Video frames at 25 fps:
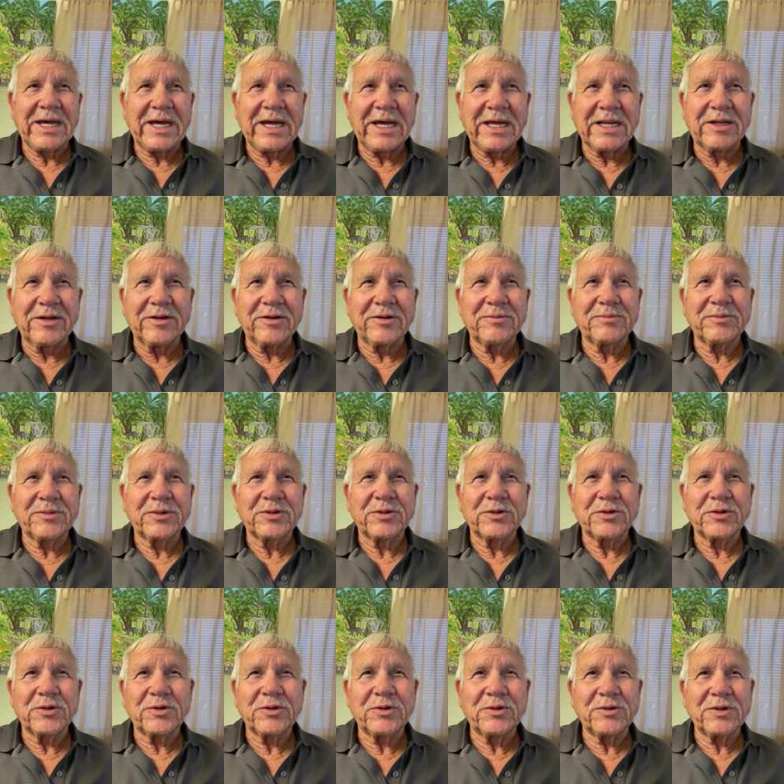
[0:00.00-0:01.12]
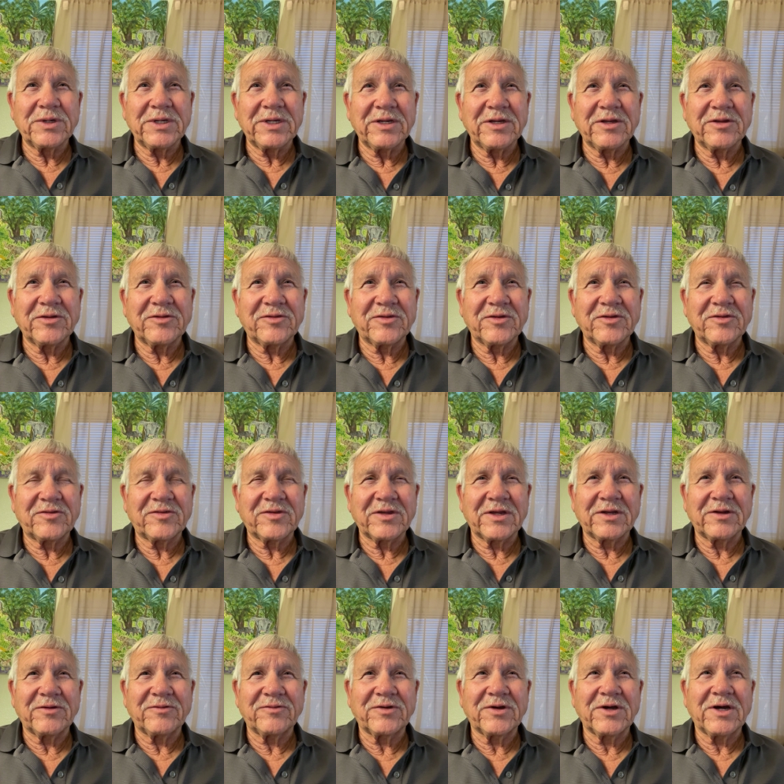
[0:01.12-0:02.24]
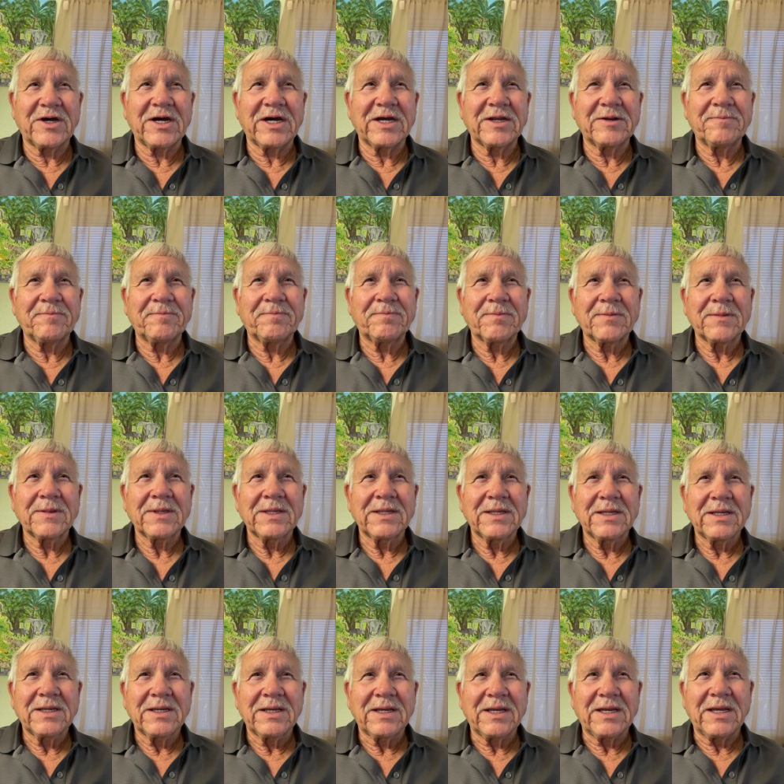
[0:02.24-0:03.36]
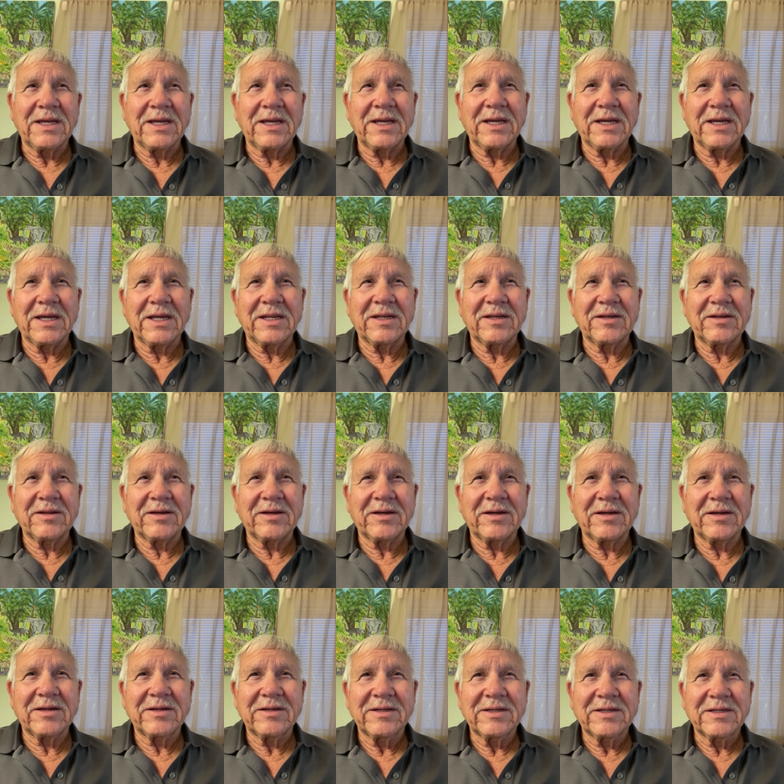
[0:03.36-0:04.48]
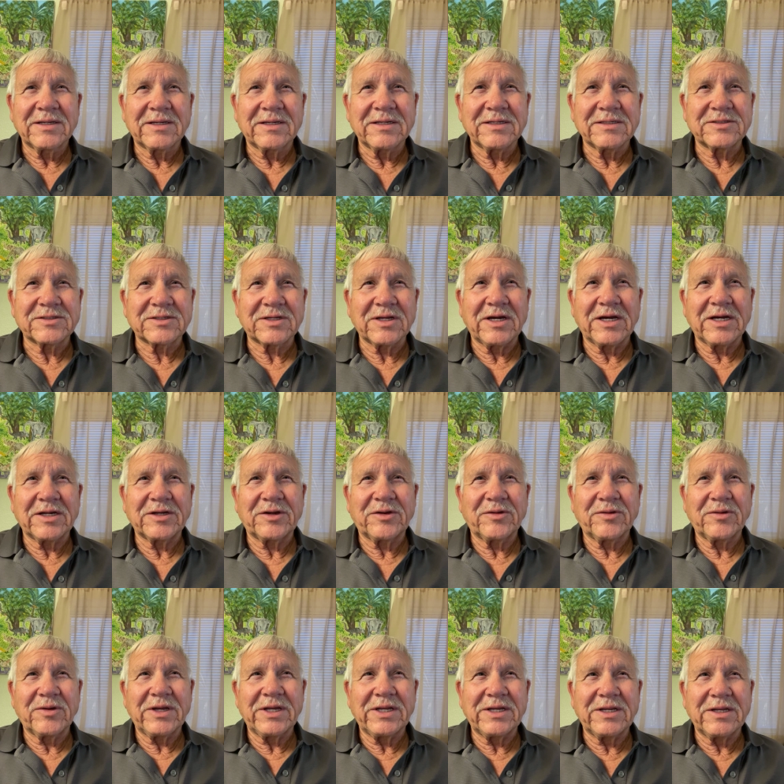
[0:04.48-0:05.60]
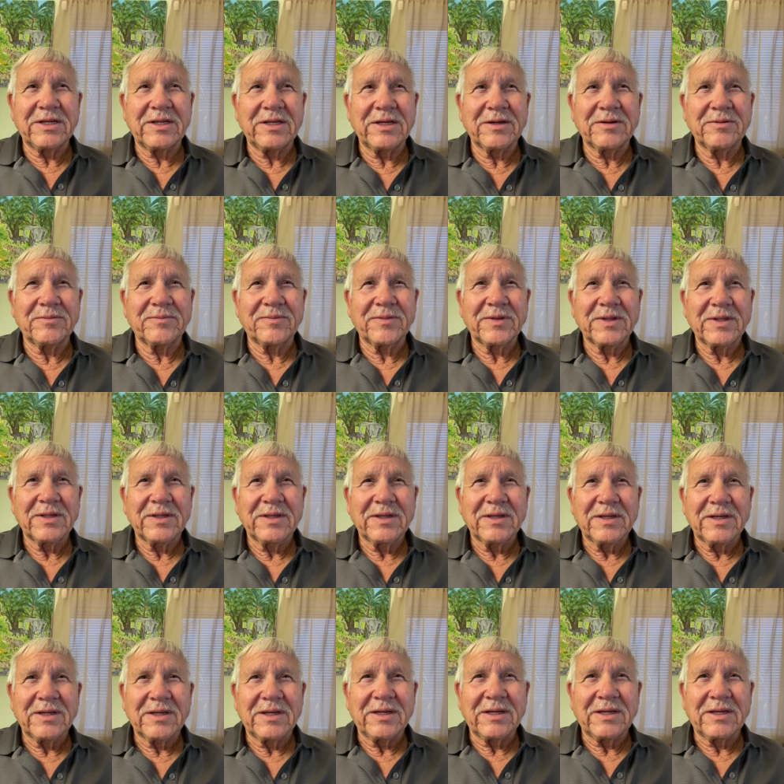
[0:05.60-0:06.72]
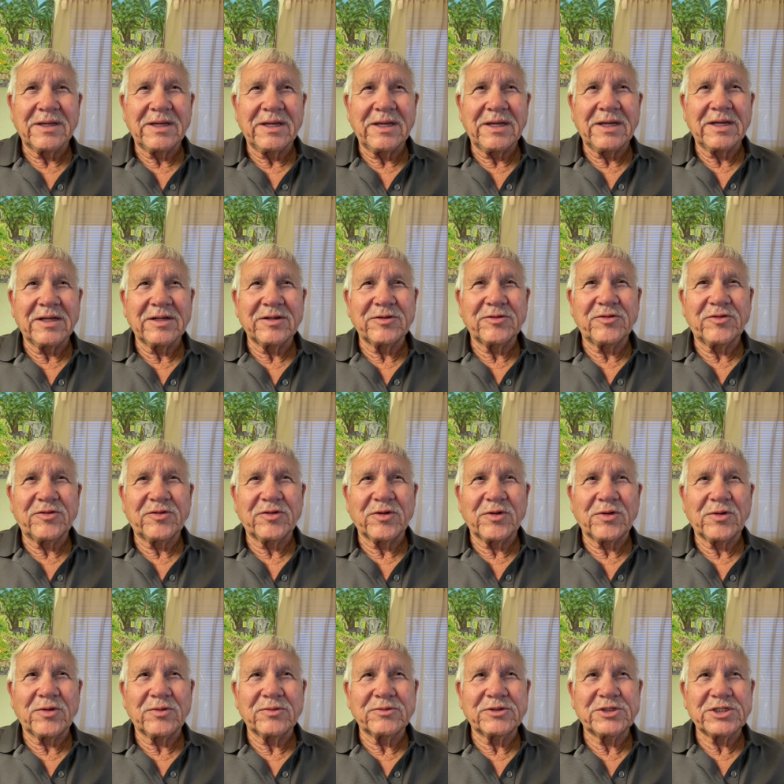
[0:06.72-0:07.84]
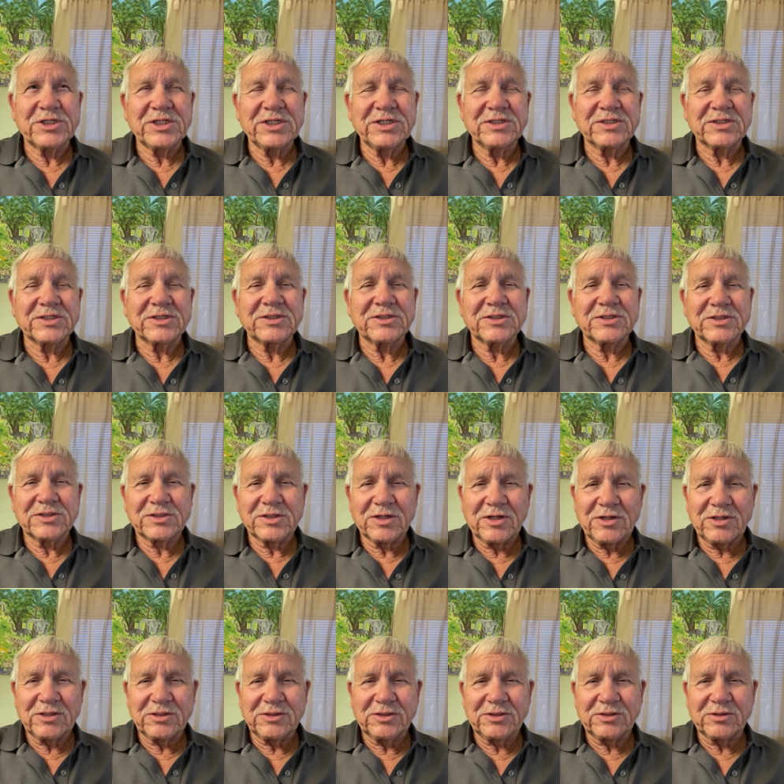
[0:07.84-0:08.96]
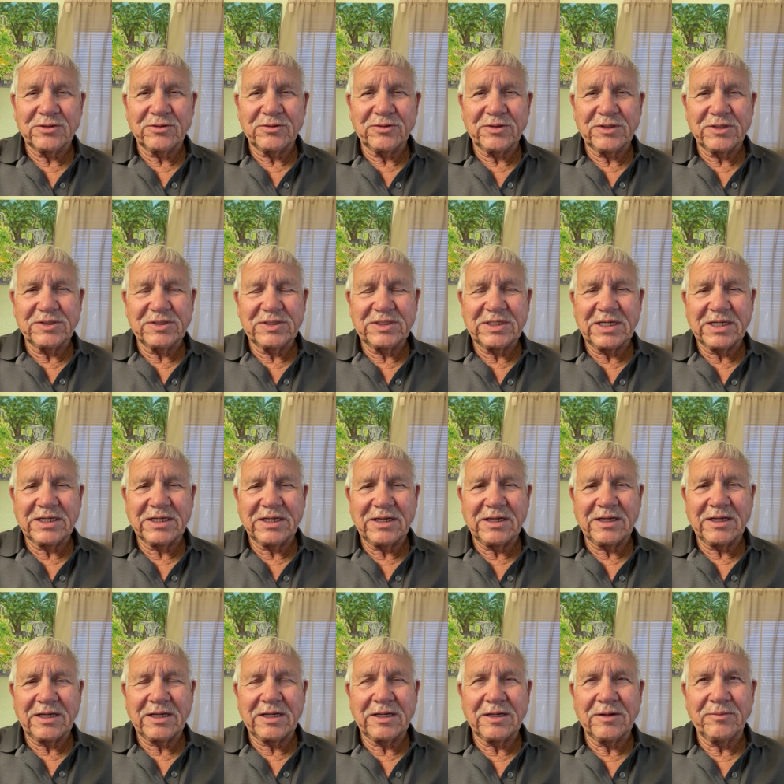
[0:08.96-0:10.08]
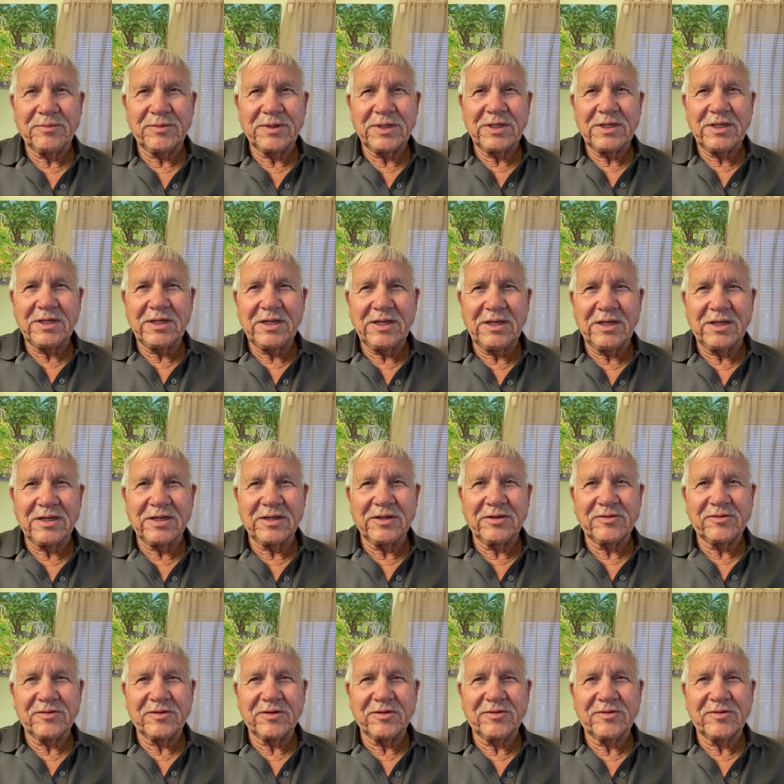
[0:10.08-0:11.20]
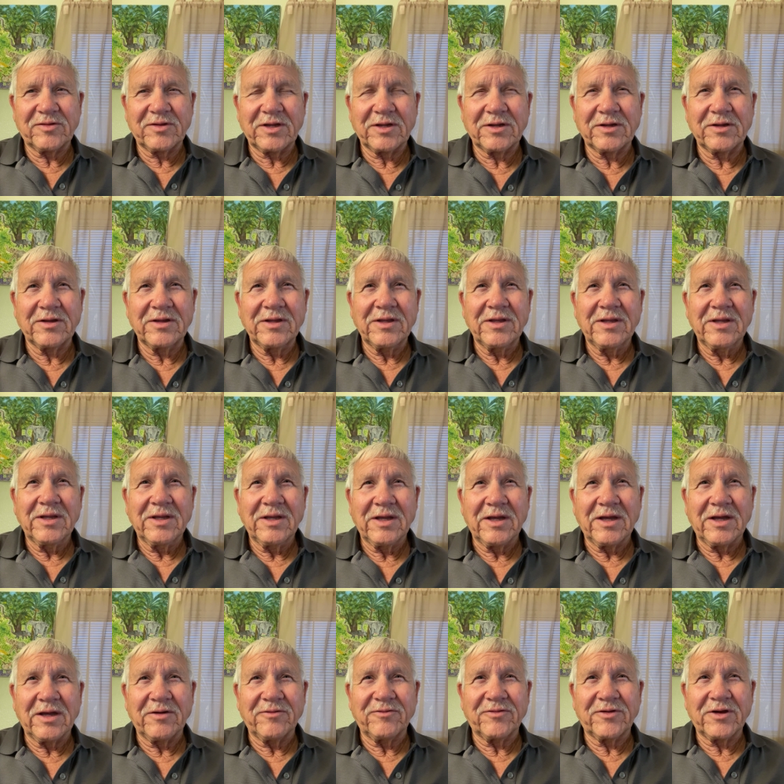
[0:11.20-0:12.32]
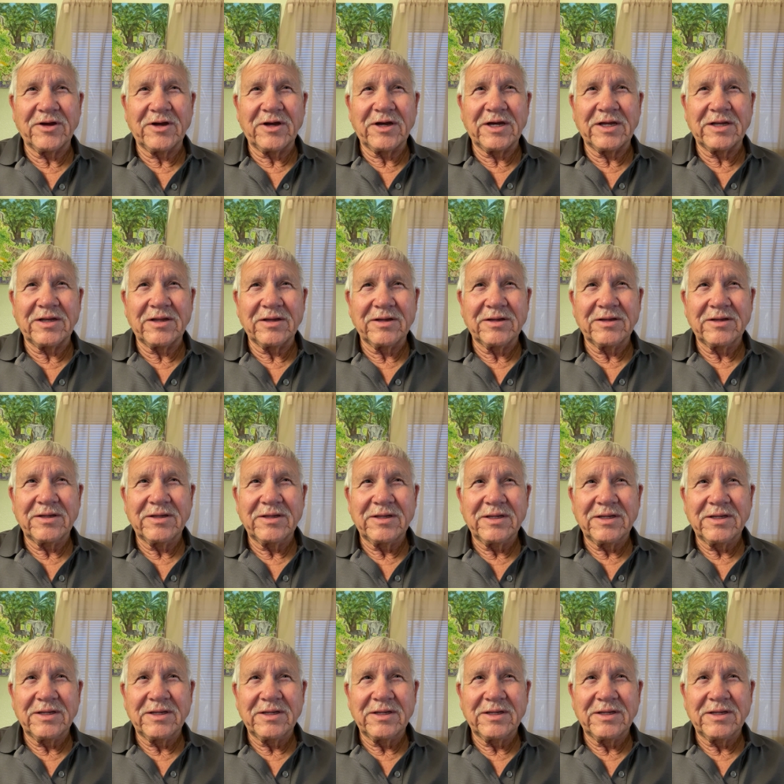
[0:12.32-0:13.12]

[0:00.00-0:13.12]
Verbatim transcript: Adam, who is the Son of God, and because uh, God created him. And so Jesus is also the second Adam. He is the Son of God.